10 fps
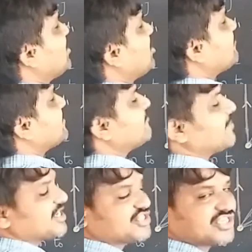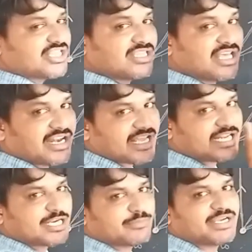of refraction in the
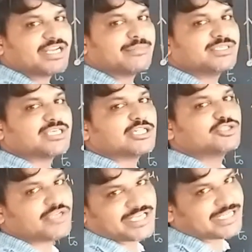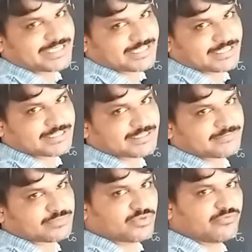rarer medium is also increases.
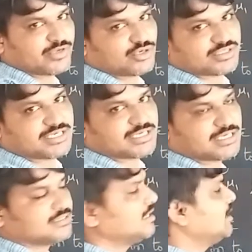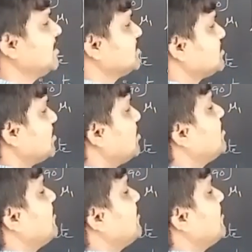We know that all. So